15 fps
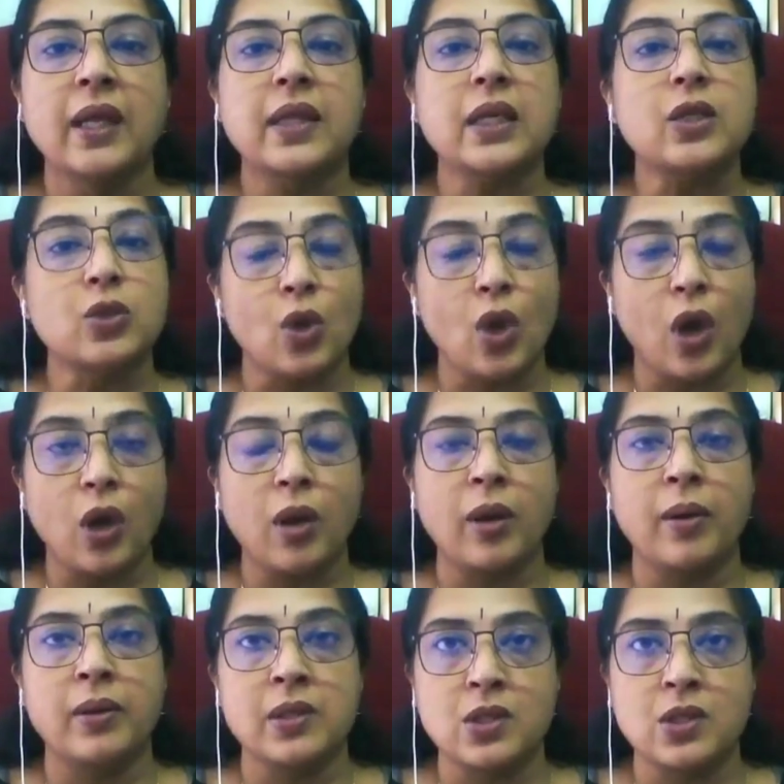Let
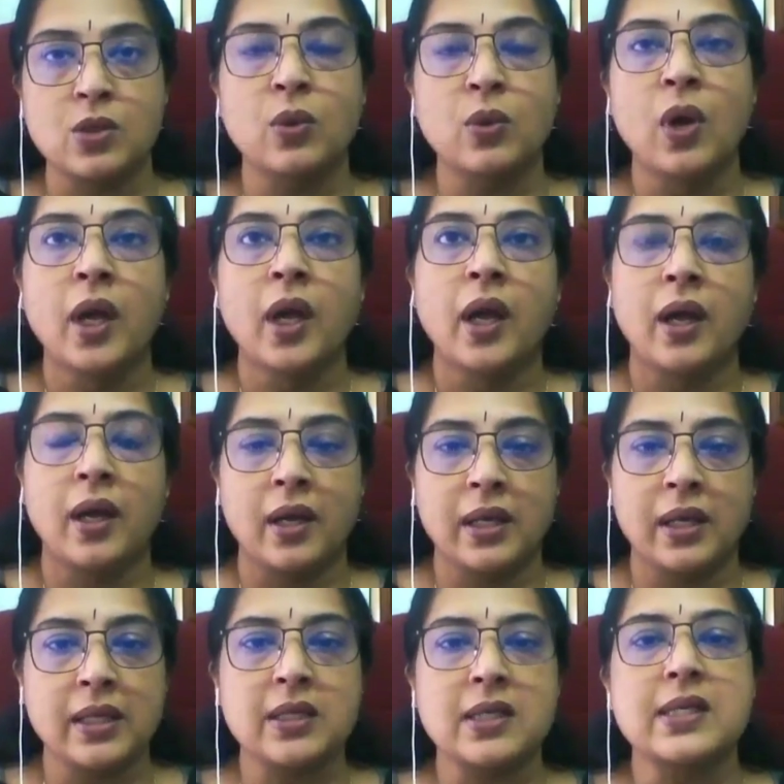
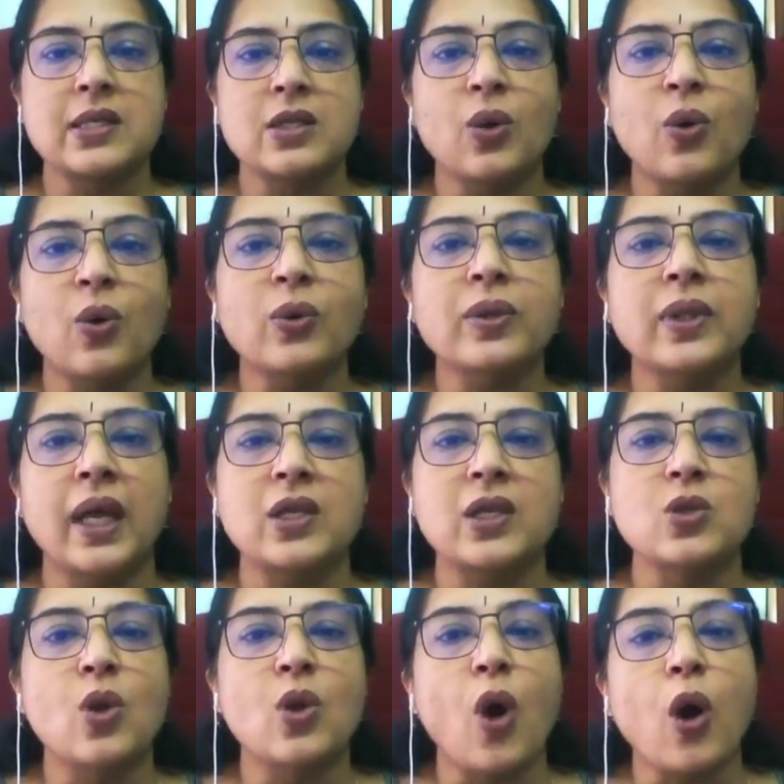us know
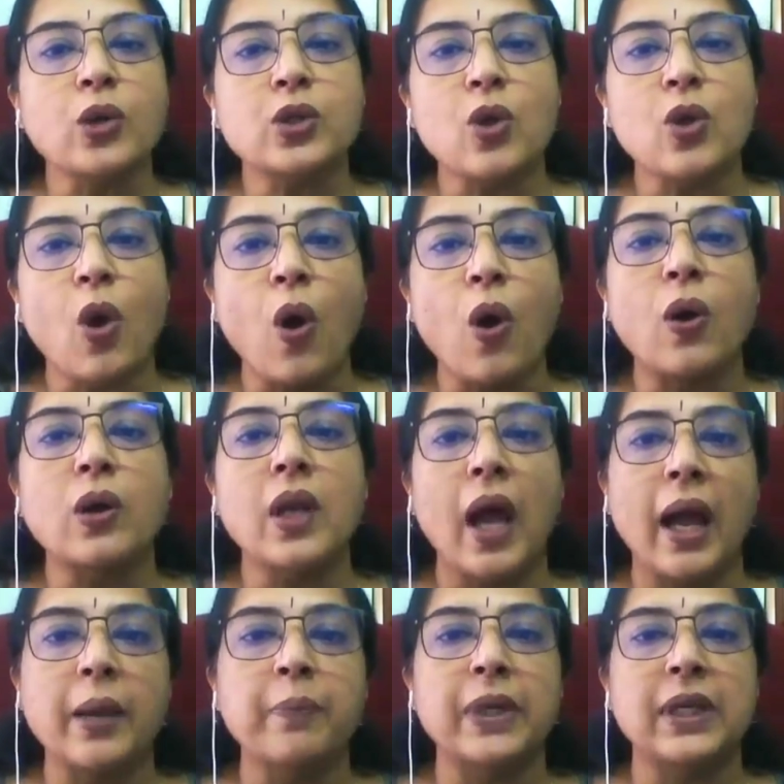that not all
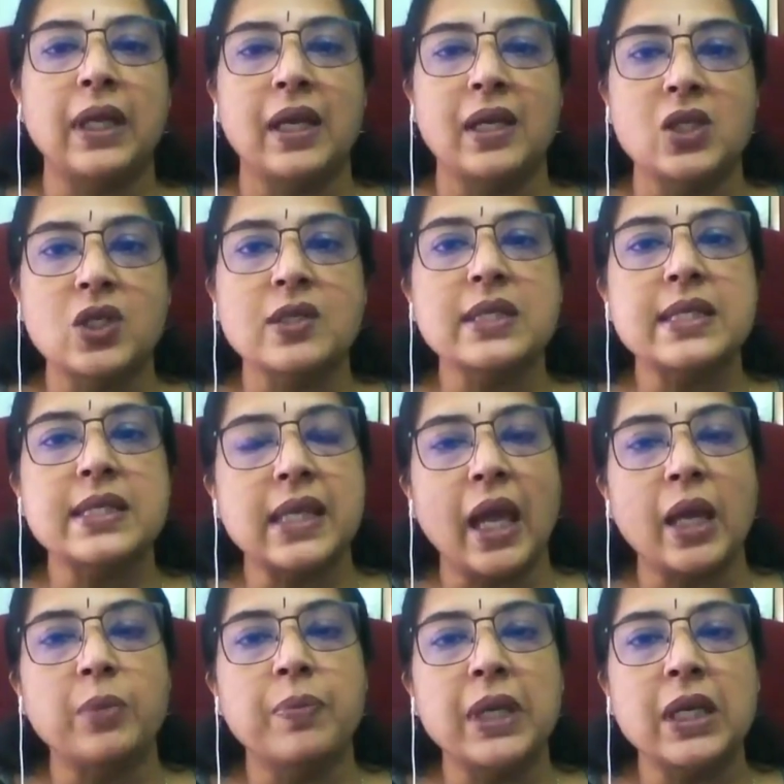hypertensions
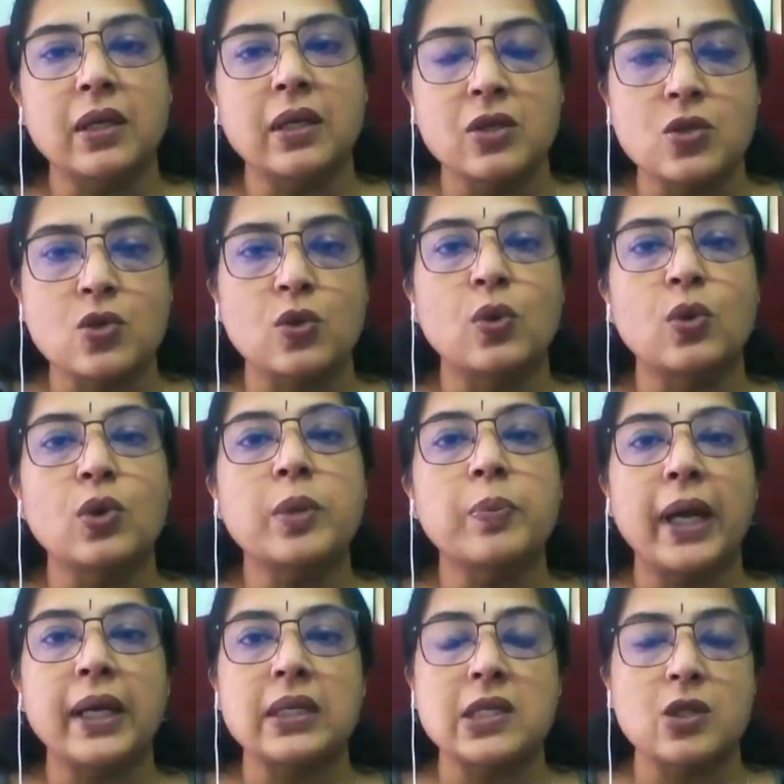can be controlled
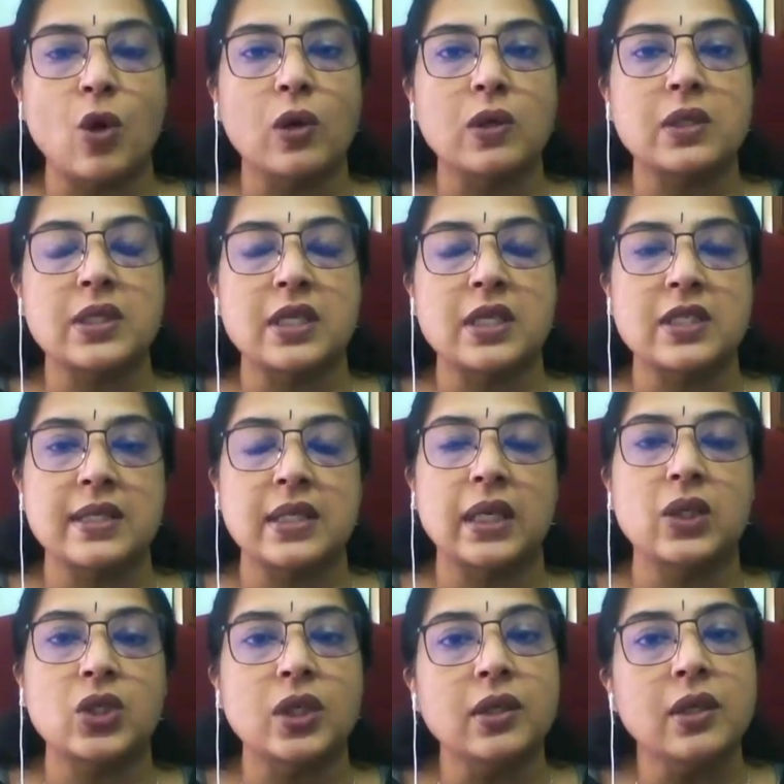by salt
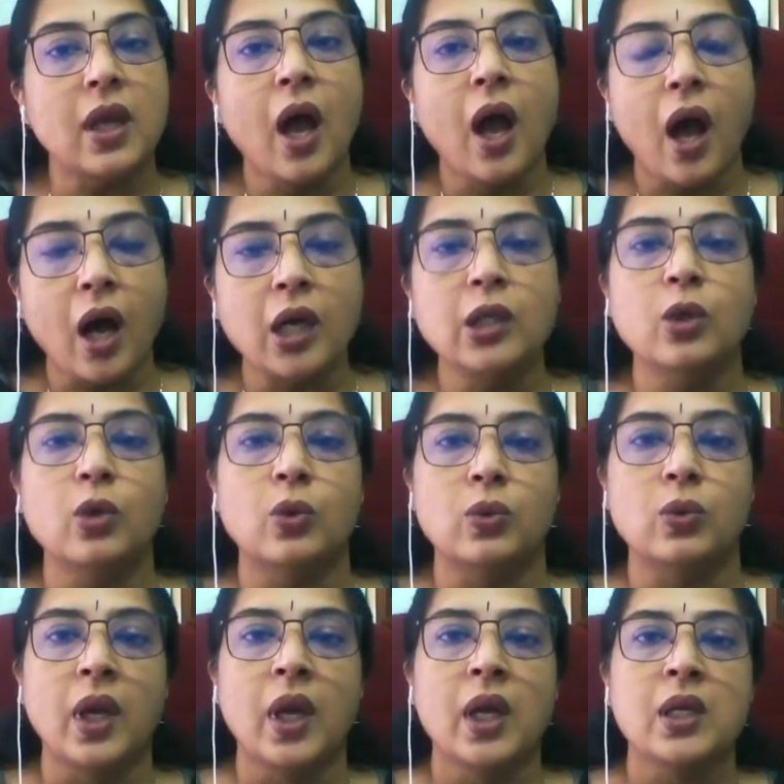restriction
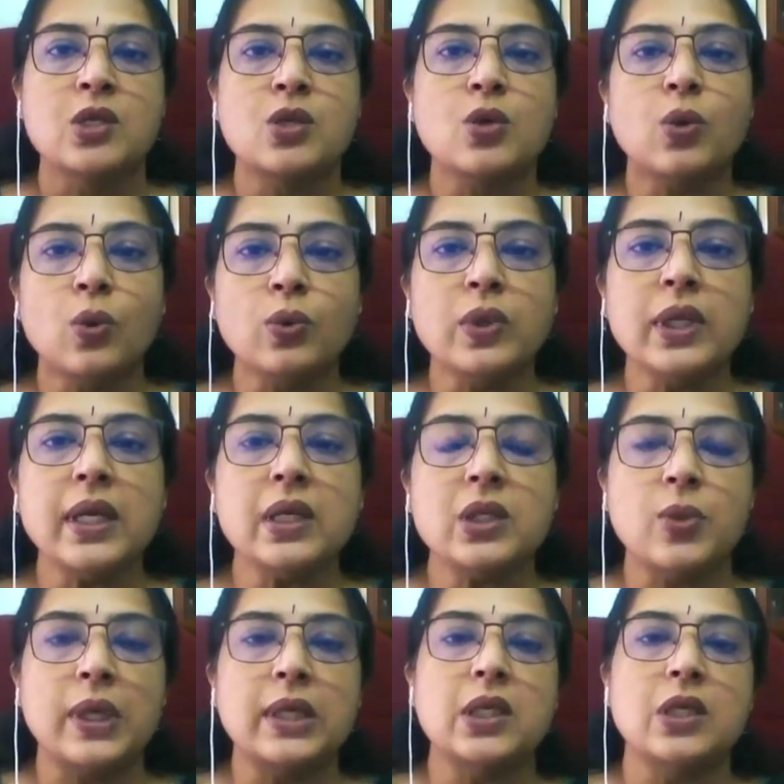alone. So
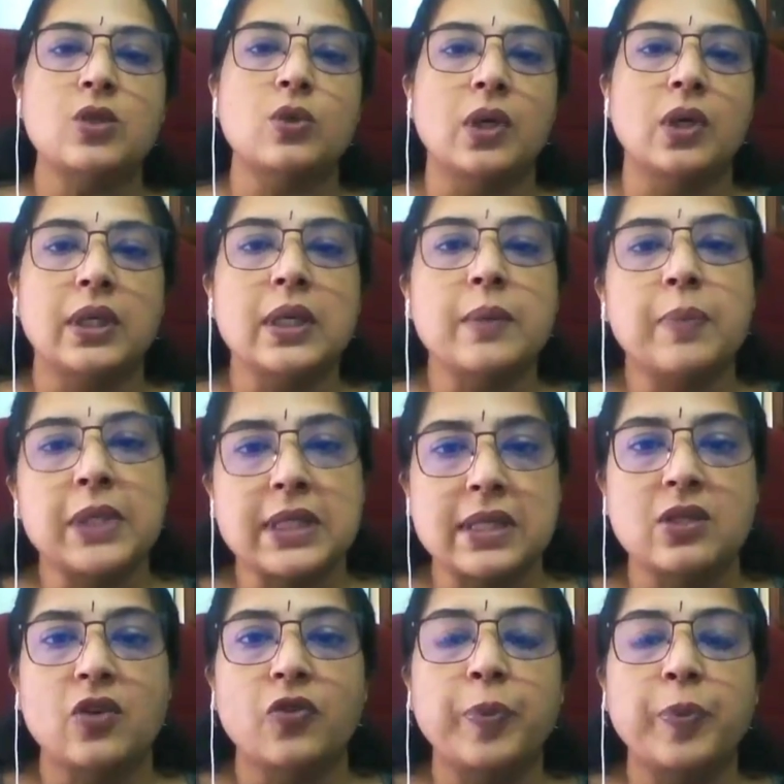only 20 to
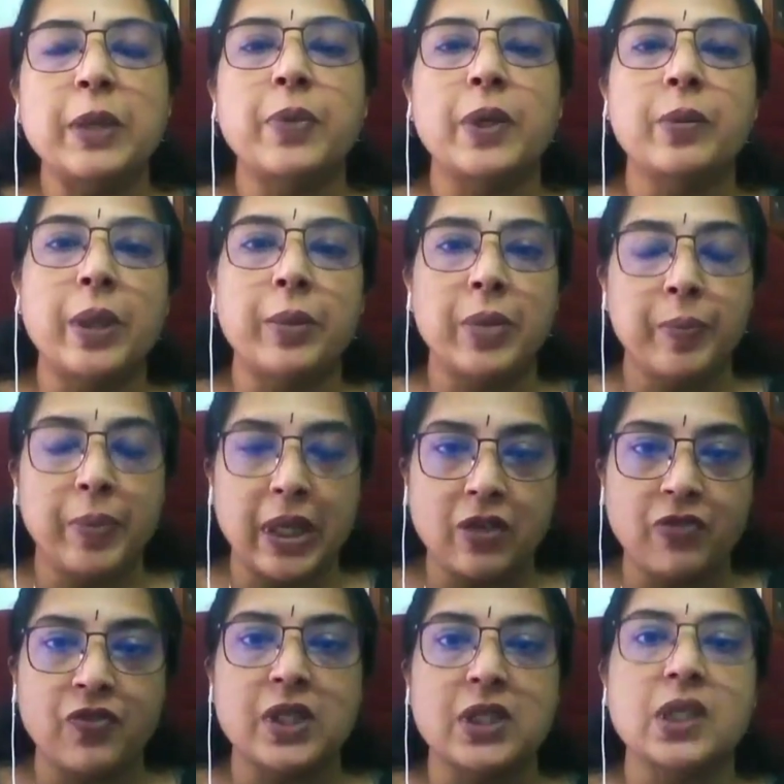30% of people may be
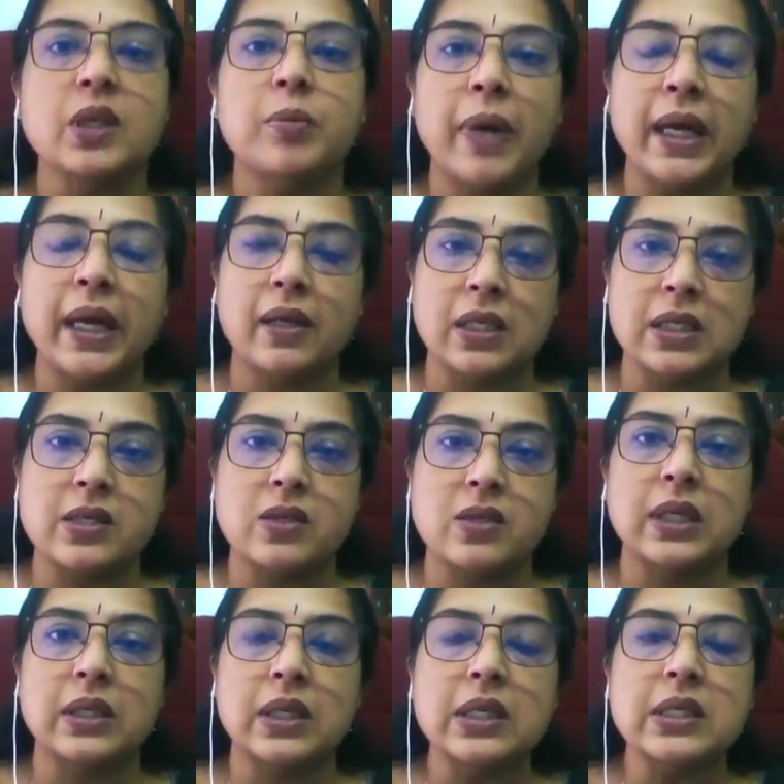benefited by
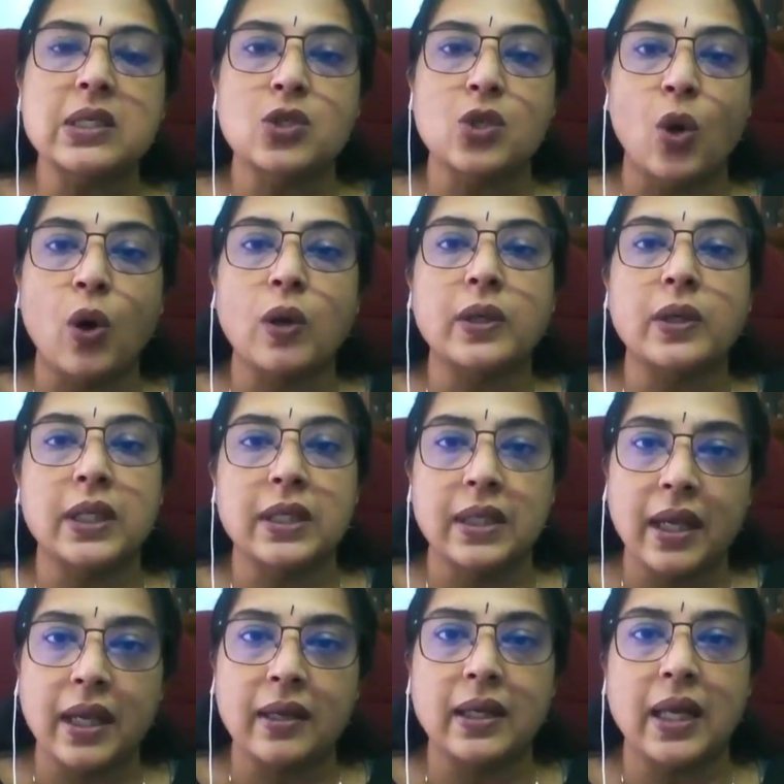restricting salt in
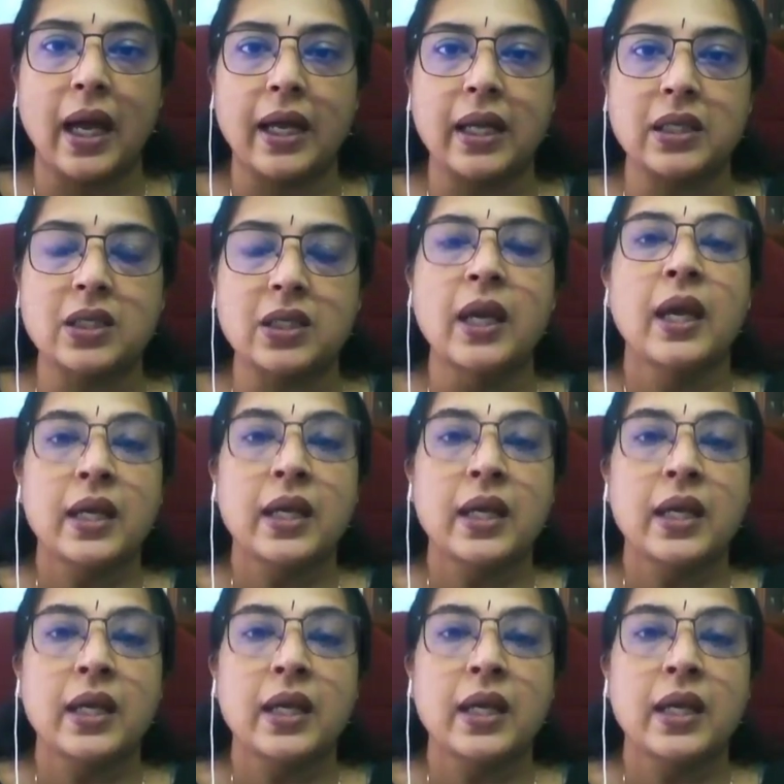their diet.